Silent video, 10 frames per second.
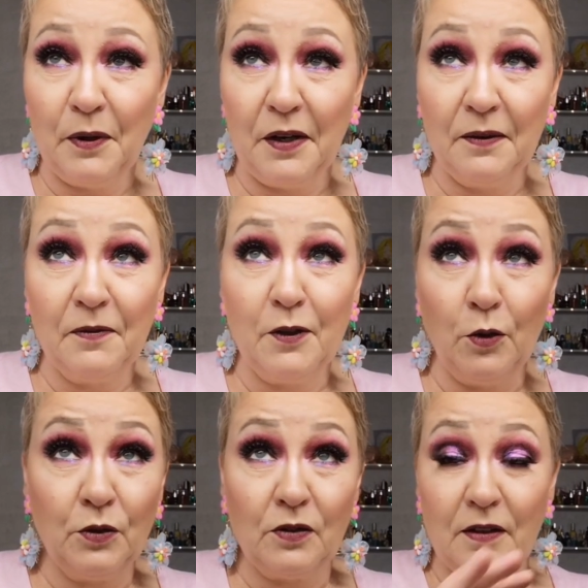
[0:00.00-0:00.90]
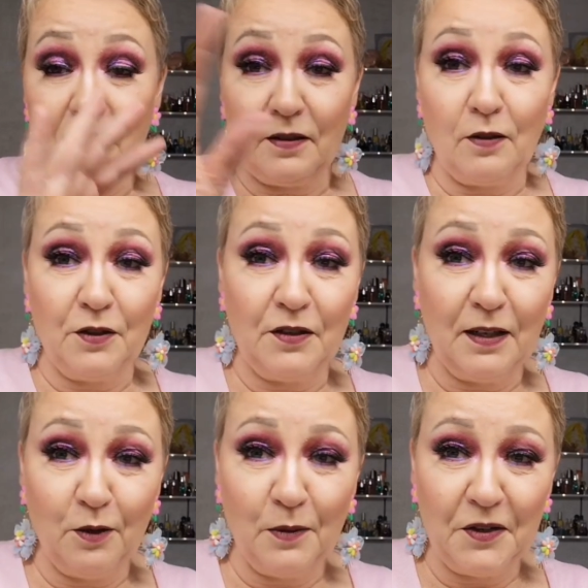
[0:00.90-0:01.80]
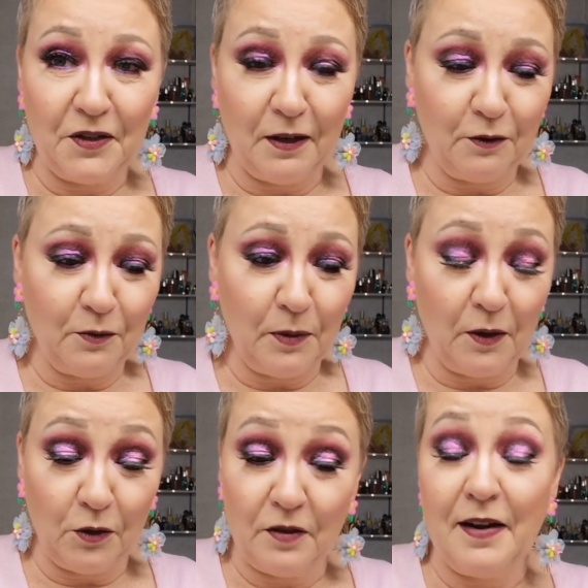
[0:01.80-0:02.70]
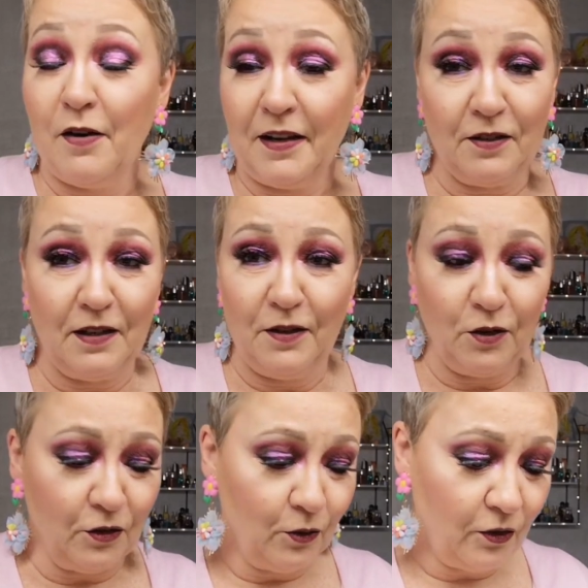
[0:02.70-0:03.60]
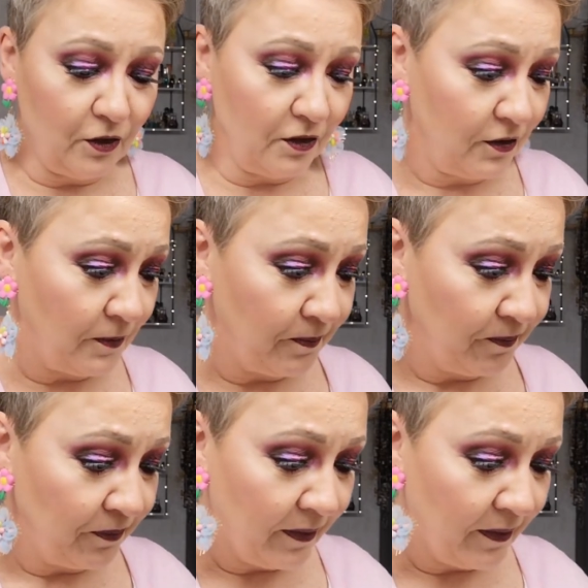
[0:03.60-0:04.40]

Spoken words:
But those are still on my shelves because they are actually not neutrals.